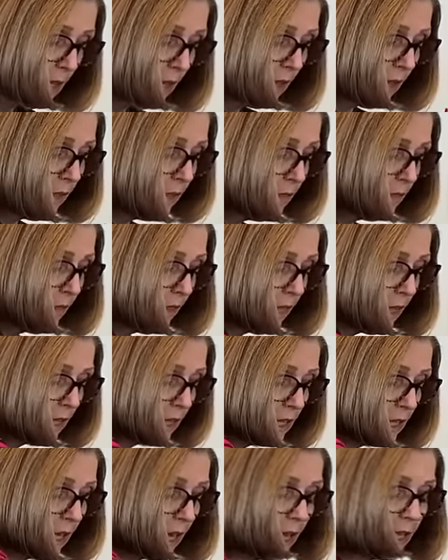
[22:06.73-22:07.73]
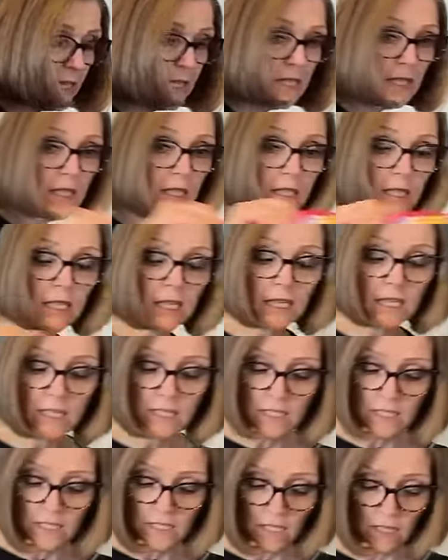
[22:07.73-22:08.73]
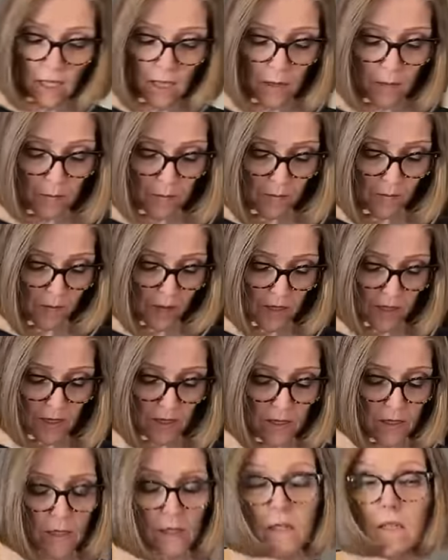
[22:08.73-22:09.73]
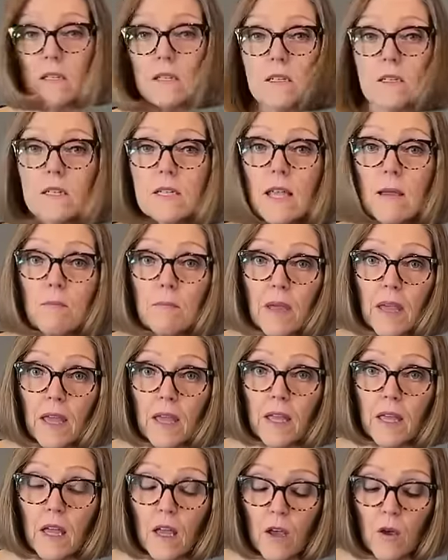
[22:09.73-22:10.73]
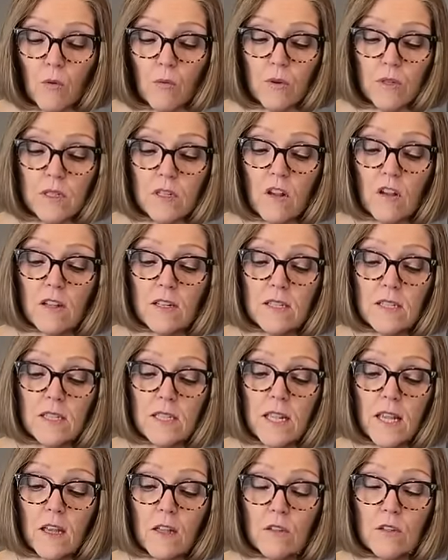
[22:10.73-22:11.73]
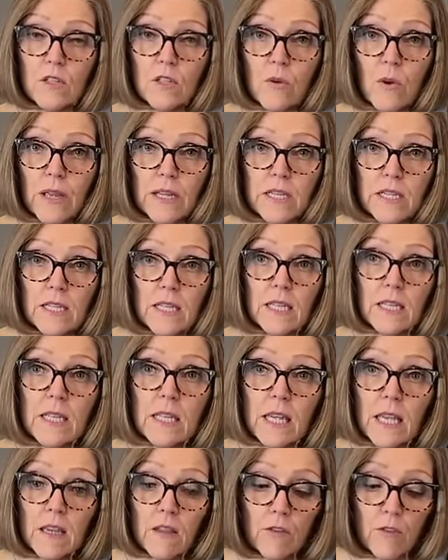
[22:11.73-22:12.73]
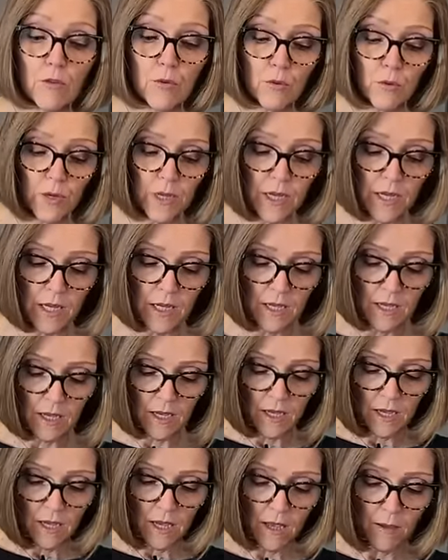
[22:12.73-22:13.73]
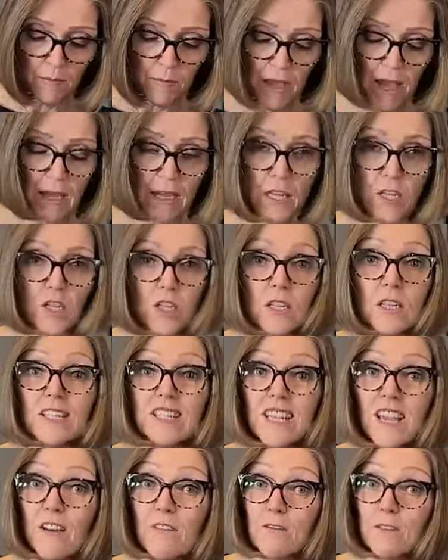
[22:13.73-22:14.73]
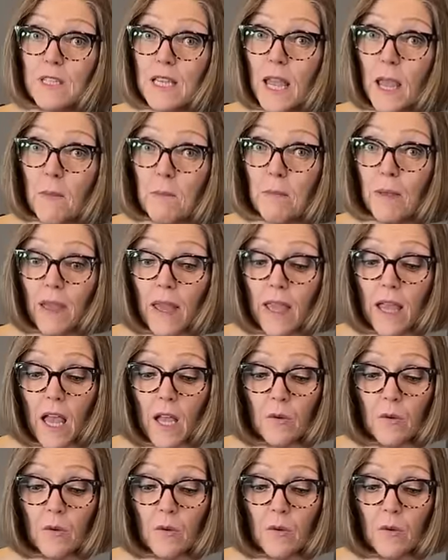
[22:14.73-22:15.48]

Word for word: And then I did get the tempeh was on sale, so I did get 3 packages of tempeh.